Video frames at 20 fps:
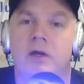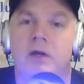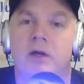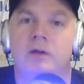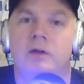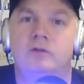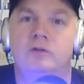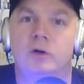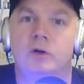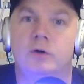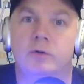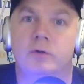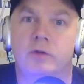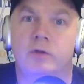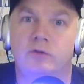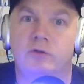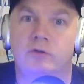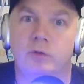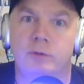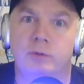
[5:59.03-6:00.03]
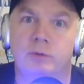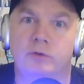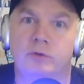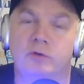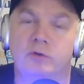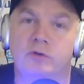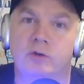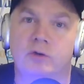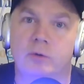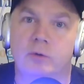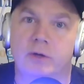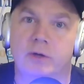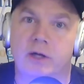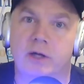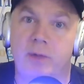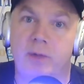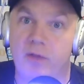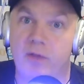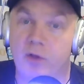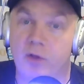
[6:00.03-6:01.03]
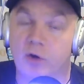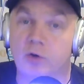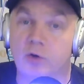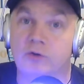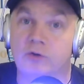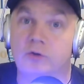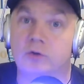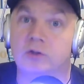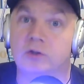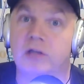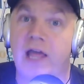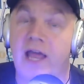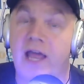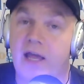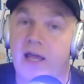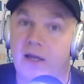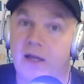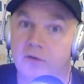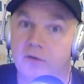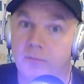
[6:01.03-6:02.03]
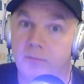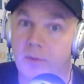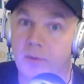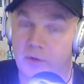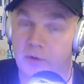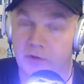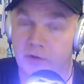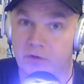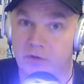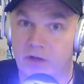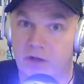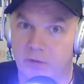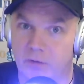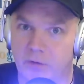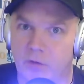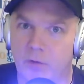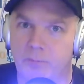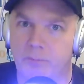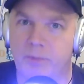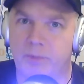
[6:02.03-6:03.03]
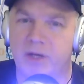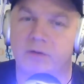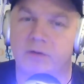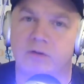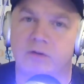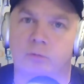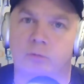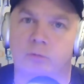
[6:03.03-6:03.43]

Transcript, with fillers: So these 3 boosters are going up, and they're going to land. Remember, they're all big on this